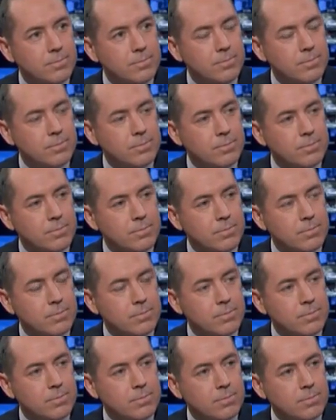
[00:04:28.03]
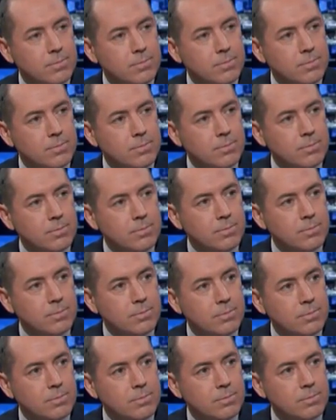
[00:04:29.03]
So I was involved in an active
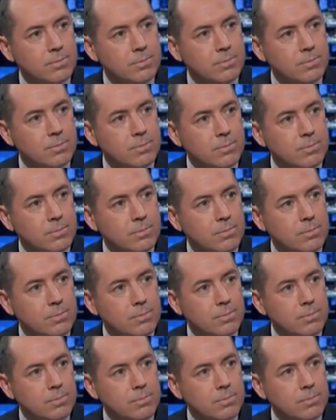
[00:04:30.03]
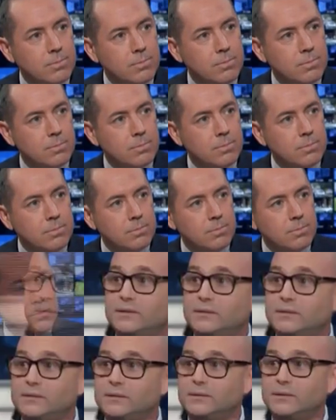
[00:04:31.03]
shooter in real time in 2010.
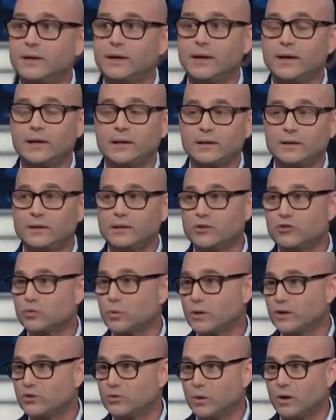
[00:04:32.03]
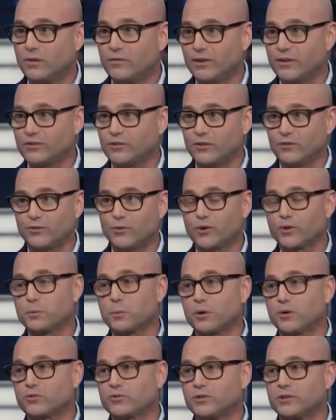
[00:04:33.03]
And in 2012, I was the 4th
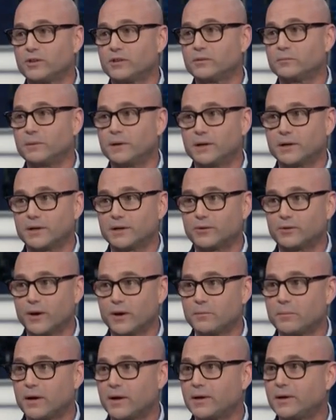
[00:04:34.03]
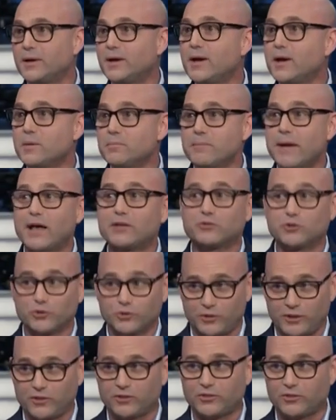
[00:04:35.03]
person in America to write my master's
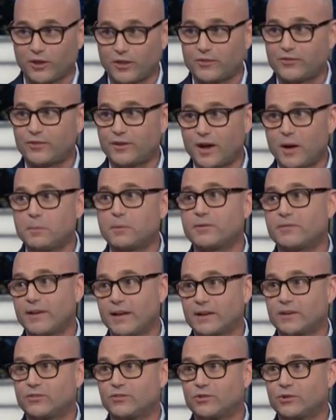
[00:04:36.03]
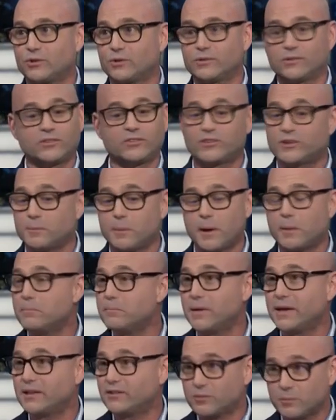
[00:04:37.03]
thesis on the phenomenon of active shooters. This isn't about
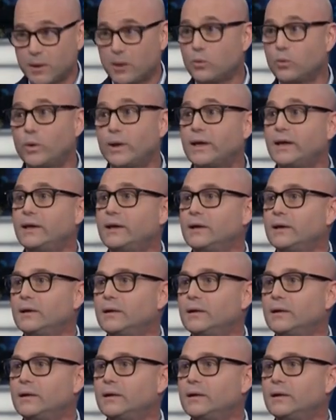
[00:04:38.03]
me, it's about we.